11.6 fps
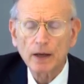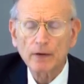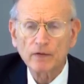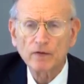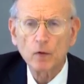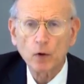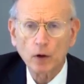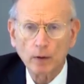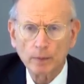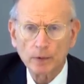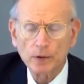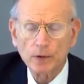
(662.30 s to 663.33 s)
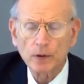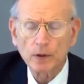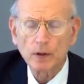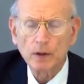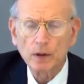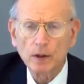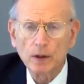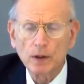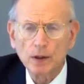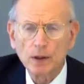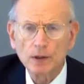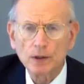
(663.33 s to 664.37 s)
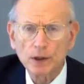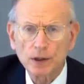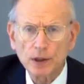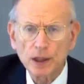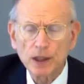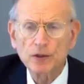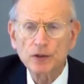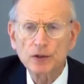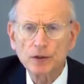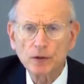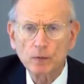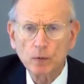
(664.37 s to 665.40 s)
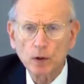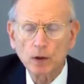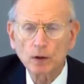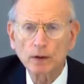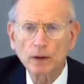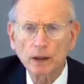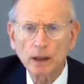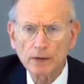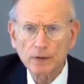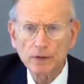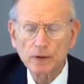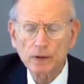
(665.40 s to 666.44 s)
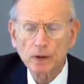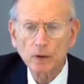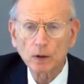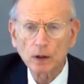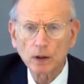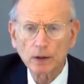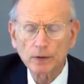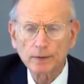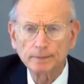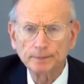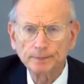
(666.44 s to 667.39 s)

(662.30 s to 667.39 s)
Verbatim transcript: and forums to teach the world the lessons of the Holocaust.